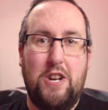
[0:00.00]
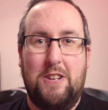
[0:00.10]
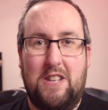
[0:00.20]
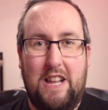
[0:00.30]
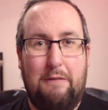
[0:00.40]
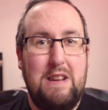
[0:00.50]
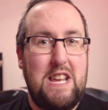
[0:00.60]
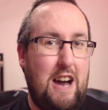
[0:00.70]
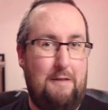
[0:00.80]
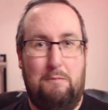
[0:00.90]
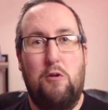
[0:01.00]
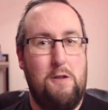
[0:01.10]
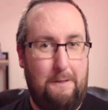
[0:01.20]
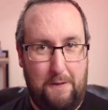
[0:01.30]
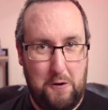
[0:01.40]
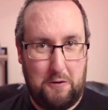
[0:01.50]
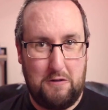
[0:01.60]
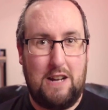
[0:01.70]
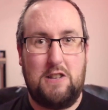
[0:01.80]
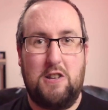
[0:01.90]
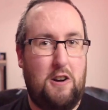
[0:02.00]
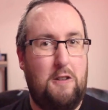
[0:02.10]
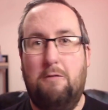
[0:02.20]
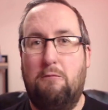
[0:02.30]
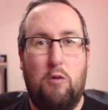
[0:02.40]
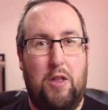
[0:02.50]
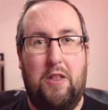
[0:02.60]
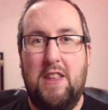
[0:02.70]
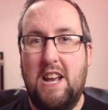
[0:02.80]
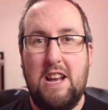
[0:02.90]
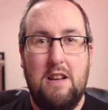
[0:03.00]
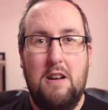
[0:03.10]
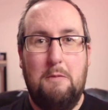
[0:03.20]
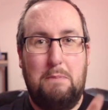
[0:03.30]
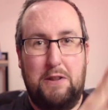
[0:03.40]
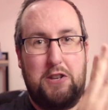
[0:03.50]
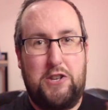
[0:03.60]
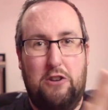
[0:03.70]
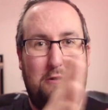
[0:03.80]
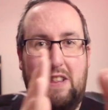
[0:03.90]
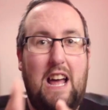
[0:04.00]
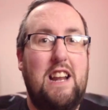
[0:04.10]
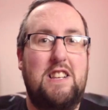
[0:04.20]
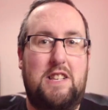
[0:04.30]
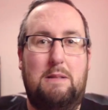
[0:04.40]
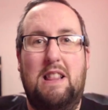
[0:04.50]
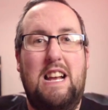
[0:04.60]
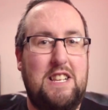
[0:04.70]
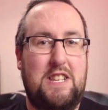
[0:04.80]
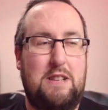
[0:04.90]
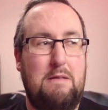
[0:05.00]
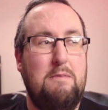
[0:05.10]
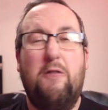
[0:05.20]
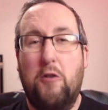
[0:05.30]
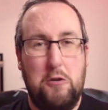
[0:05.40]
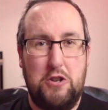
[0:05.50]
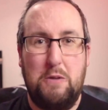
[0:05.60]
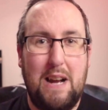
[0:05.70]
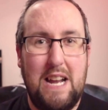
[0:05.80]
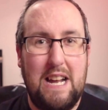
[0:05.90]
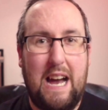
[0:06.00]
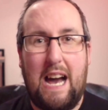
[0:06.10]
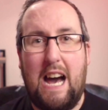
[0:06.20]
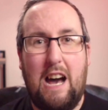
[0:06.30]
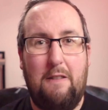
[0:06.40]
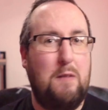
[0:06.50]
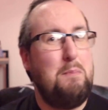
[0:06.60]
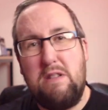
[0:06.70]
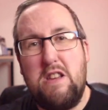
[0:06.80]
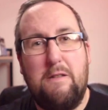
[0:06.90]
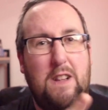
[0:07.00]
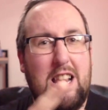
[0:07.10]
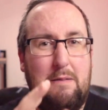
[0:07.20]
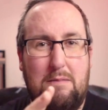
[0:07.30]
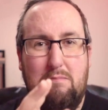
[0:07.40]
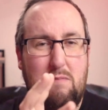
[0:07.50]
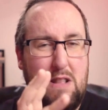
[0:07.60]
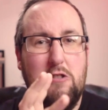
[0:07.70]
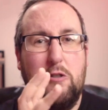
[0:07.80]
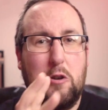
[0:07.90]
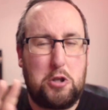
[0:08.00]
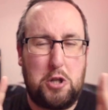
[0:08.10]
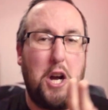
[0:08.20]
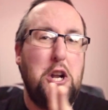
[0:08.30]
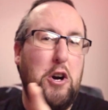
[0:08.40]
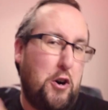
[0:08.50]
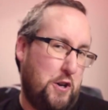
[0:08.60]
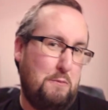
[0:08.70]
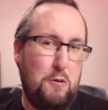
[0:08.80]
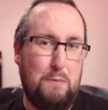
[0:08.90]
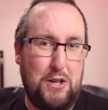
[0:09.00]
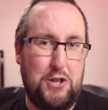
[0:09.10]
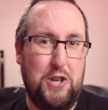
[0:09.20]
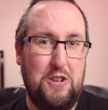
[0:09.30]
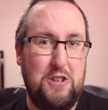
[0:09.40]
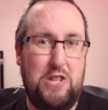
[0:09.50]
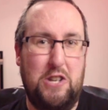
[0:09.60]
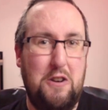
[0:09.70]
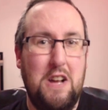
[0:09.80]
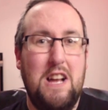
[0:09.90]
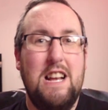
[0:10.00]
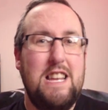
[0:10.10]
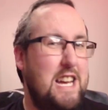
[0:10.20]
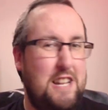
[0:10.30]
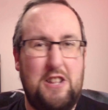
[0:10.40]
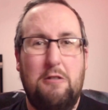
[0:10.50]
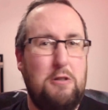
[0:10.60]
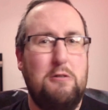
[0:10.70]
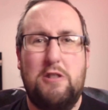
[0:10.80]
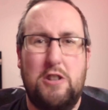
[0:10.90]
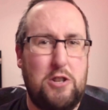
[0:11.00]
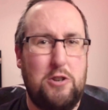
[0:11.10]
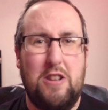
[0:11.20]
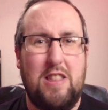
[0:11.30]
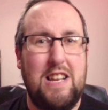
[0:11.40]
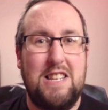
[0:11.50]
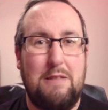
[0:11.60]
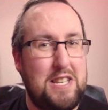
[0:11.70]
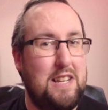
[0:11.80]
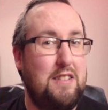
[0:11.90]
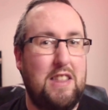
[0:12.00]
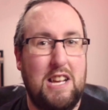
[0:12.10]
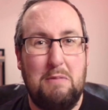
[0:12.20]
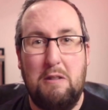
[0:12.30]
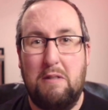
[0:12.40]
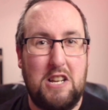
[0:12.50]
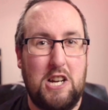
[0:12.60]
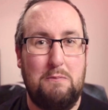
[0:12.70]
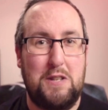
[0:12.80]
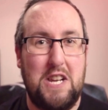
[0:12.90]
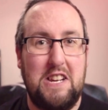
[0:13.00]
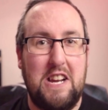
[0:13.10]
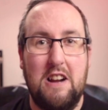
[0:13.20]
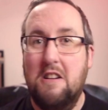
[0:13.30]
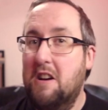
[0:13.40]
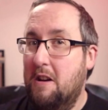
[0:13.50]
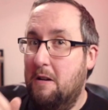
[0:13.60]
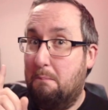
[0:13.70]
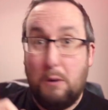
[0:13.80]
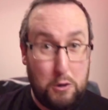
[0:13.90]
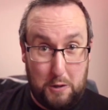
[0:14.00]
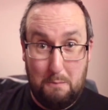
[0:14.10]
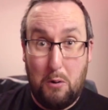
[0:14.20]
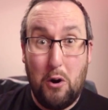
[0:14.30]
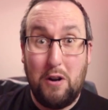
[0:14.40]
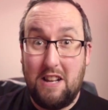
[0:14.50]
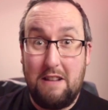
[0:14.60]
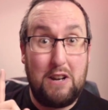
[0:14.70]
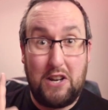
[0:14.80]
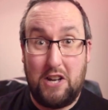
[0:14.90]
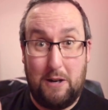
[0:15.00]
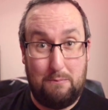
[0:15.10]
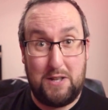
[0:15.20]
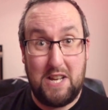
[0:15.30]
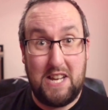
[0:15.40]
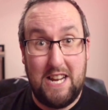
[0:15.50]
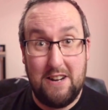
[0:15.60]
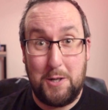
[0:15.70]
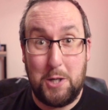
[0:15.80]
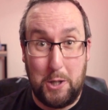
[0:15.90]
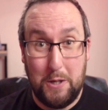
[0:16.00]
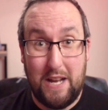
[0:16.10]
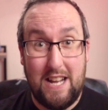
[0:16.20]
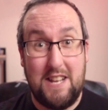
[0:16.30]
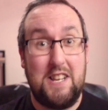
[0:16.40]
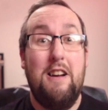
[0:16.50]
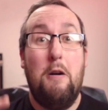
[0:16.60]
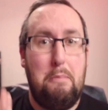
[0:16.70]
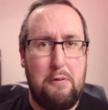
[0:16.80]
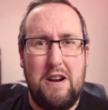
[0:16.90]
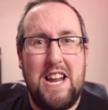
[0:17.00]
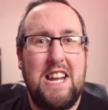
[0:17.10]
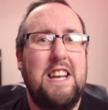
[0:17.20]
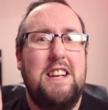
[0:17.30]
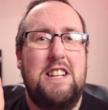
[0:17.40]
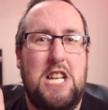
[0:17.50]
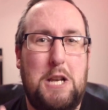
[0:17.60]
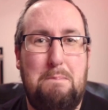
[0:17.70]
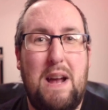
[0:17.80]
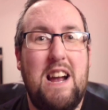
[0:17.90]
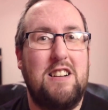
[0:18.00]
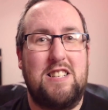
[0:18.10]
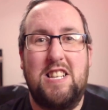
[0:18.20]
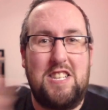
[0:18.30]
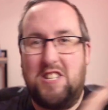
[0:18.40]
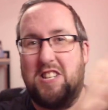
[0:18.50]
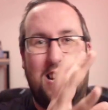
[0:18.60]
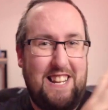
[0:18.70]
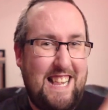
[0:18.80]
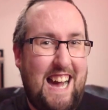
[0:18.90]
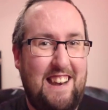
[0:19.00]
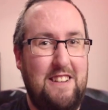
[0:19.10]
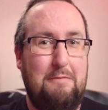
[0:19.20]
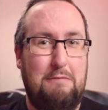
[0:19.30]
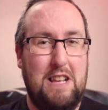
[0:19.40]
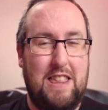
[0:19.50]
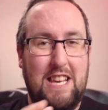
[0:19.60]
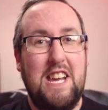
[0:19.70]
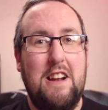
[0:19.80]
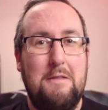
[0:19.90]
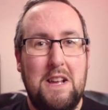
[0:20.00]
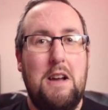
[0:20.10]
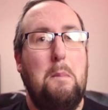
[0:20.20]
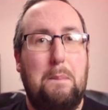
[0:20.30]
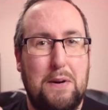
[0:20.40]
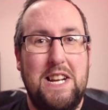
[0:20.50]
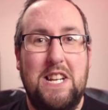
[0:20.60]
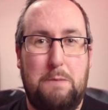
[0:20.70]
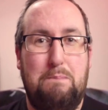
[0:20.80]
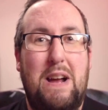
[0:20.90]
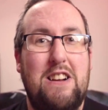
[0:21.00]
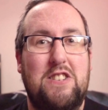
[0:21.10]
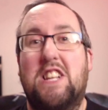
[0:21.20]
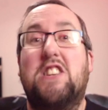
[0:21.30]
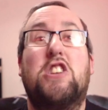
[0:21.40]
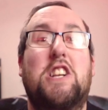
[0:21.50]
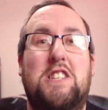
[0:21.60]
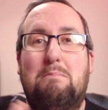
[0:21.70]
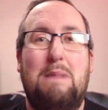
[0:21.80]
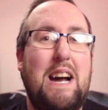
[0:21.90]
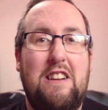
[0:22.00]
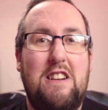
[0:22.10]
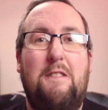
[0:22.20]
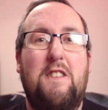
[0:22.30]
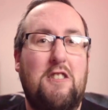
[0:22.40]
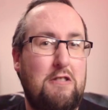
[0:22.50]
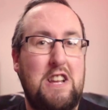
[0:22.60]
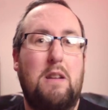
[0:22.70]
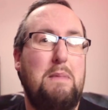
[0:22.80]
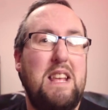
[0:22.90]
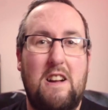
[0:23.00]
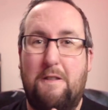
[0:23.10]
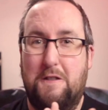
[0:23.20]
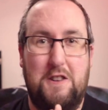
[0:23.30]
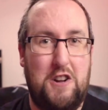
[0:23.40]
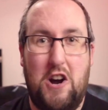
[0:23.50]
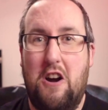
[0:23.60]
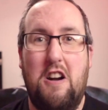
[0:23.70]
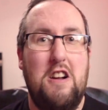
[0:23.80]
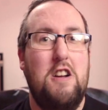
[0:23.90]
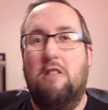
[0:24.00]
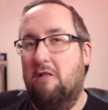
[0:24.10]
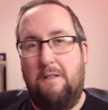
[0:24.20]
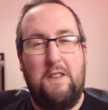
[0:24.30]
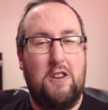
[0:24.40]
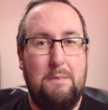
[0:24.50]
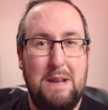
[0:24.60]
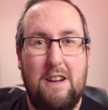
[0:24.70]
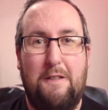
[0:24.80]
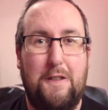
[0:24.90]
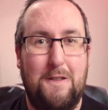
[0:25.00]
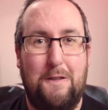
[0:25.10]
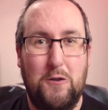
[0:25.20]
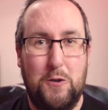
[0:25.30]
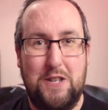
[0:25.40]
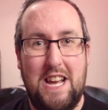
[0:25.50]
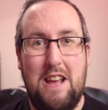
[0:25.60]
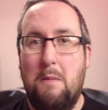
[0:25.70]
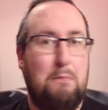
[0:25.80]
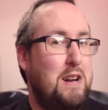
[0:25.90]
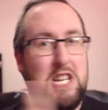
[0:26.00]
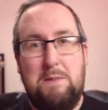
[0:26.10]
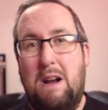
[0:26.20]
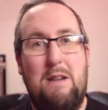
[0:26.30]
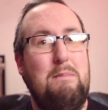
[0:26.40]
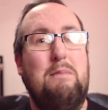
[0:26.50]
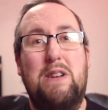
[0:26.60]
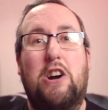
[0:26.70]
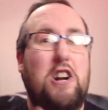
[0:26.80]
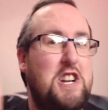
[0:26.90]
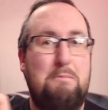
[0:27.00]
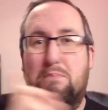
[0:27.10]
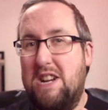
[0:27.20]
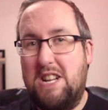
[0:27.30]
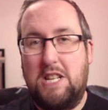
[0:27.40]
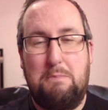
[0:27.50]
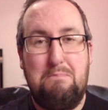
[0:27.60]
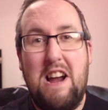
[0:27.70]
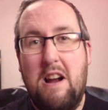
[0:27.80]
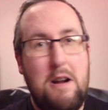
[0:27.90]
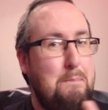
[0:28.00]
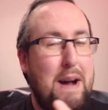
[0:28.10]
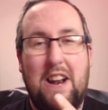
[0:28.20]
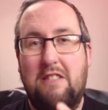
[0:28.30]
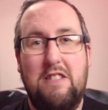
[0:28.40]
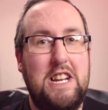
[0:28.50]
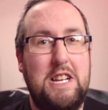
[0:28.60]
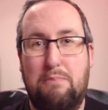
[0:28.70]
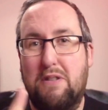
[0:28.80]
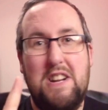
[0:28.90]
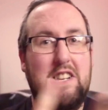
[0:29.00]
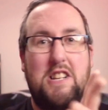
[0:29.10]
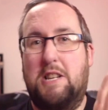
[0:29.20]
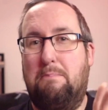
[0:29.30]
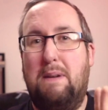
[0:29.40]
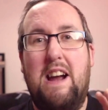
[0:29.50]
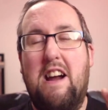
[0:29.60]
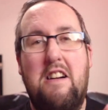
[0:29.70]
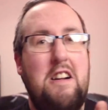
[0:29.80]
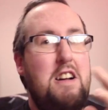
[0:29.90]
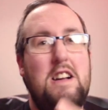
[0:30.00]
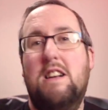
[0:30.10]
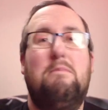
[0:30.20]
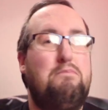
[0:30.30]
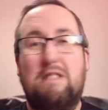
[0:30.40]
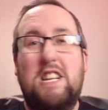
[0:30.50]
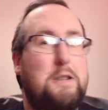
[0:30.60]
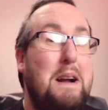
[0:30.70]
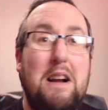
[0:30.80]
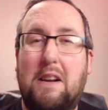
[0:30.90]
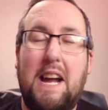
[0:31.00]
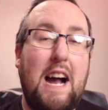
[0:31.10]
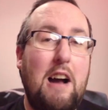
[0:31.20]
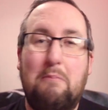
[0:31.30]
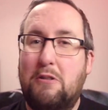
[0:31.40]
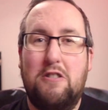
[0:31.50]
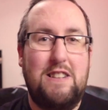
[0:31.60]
so that way you have more photographs of one thing. But the slower that is, the less photos you might have, and maybe you've lost out on a moment too. So yeah, those are the sort of things I was sitting and think about when it comes to gear. Most importantly, when it comes to gear too, is bring spares. This is just a little add-in with the gear. Bring spares. It doesn't matter if you're only going to be there for an hour or if you're going to be there for a full day. Bring spare memory cards, bring spare batteries, bring a spare camera or